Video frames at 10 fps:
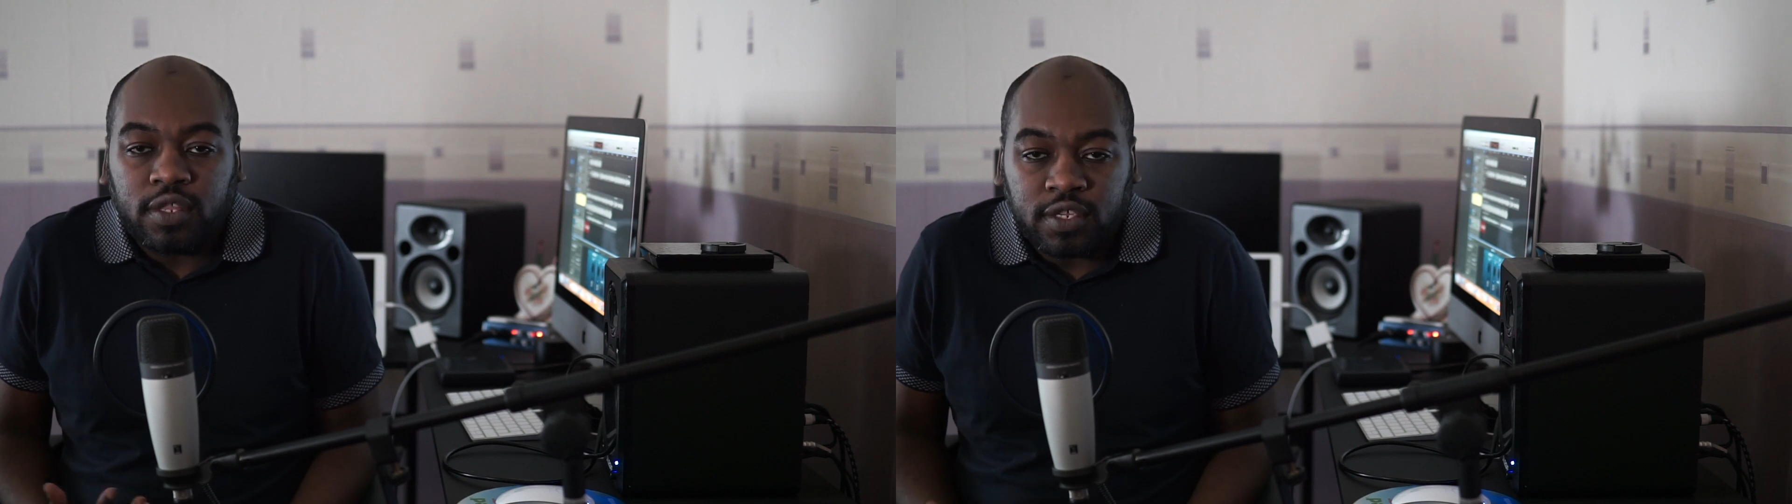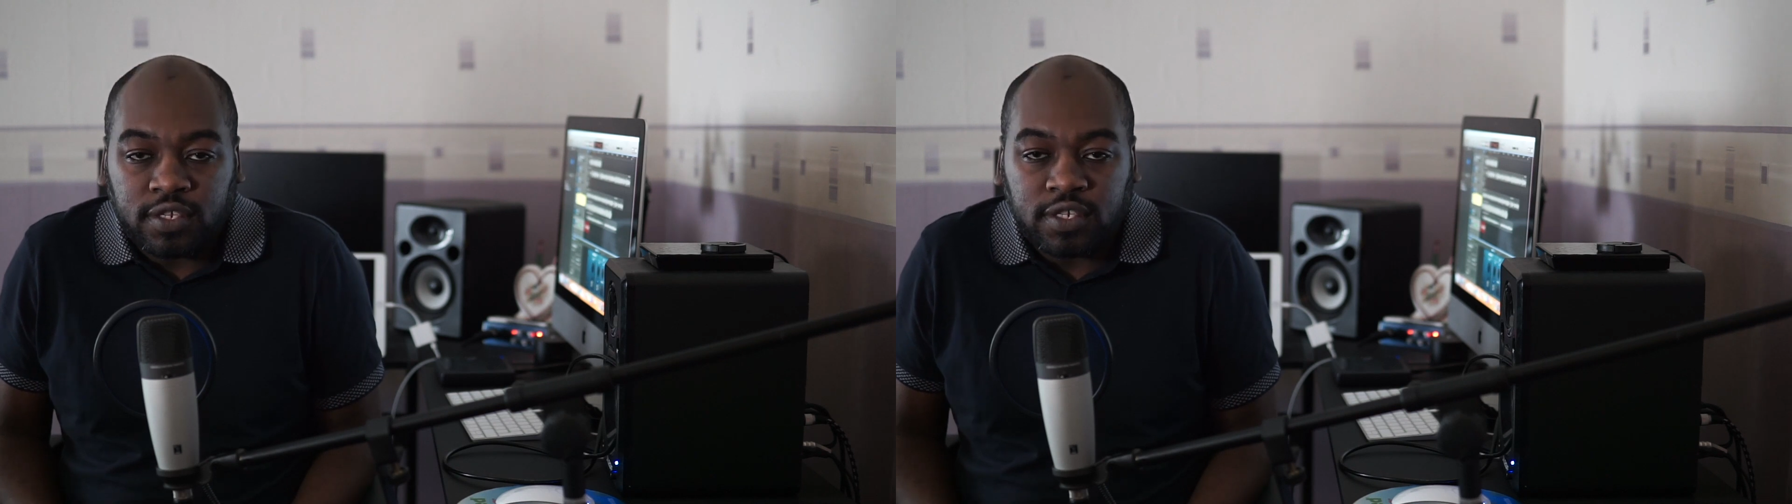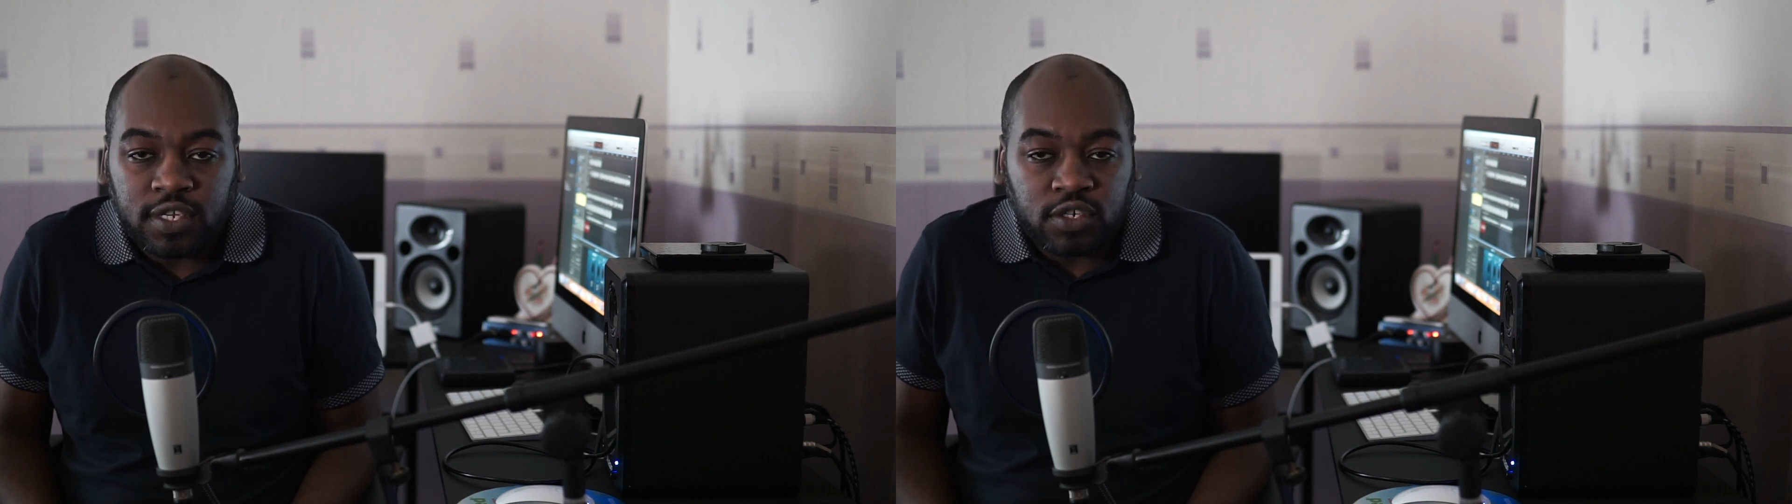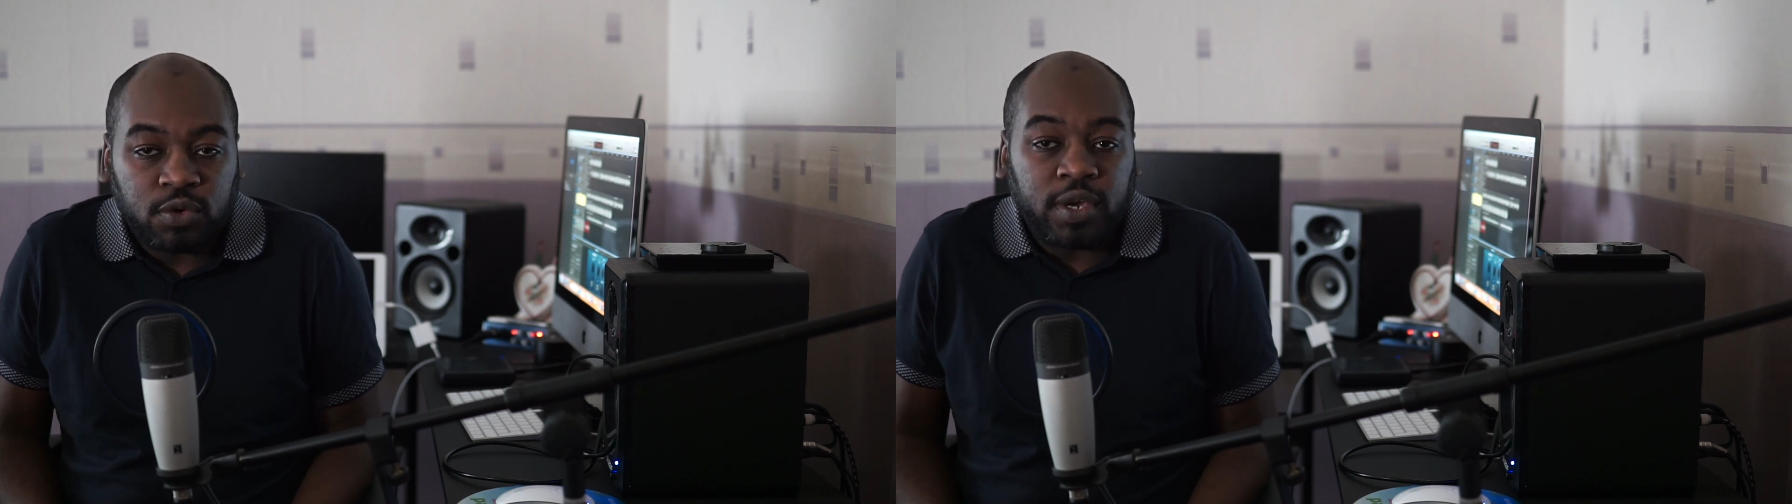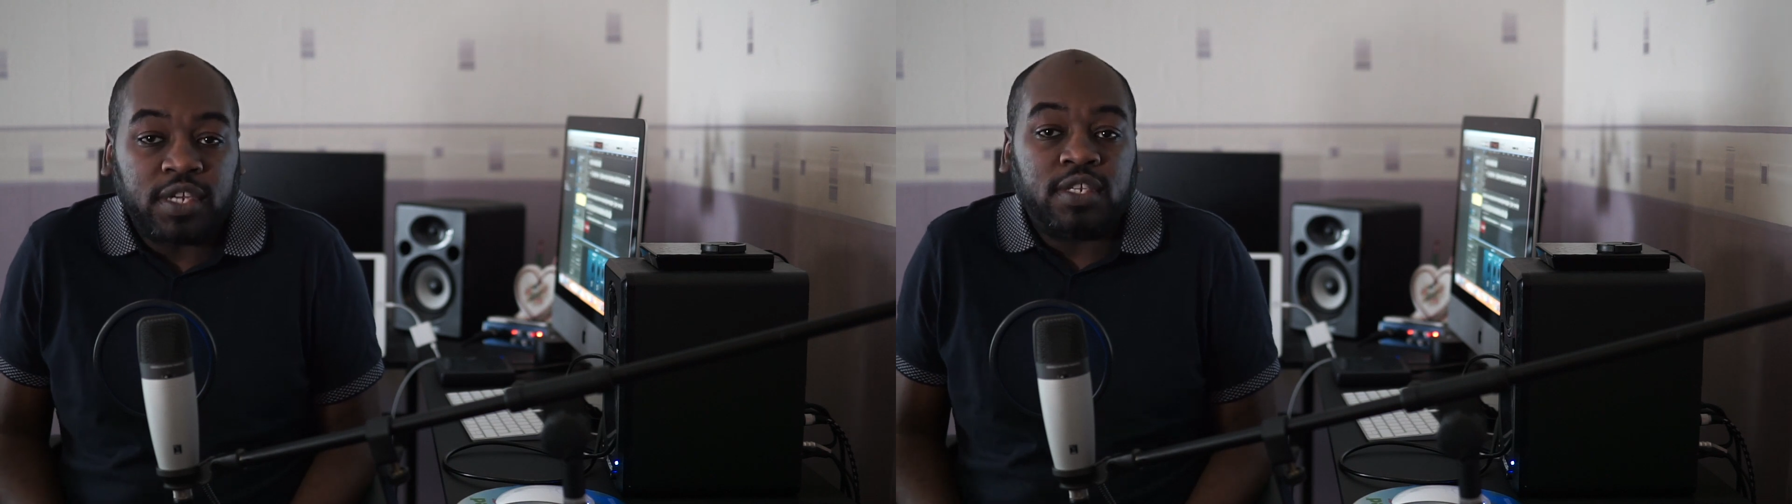this
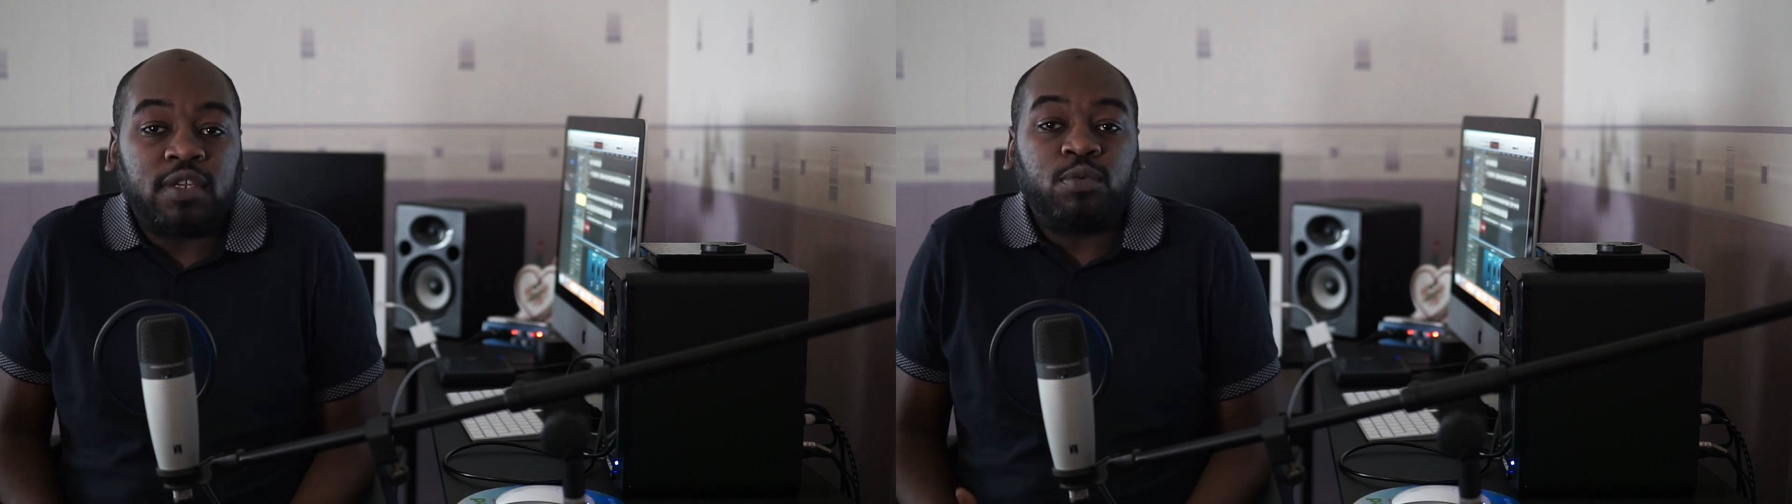situation